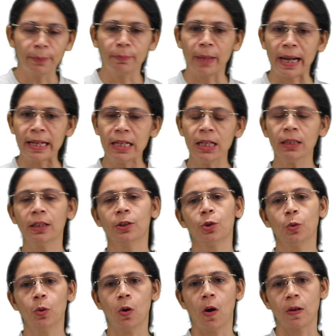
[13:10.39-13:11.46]
combining the
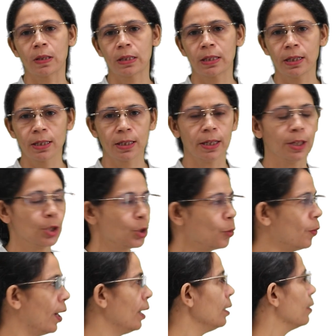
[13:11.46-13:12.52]
two constants into
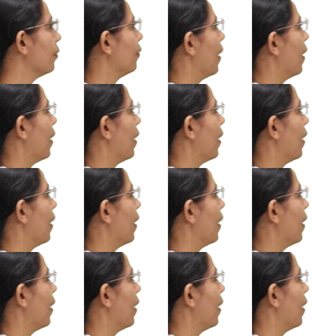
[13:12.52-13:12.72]
one, the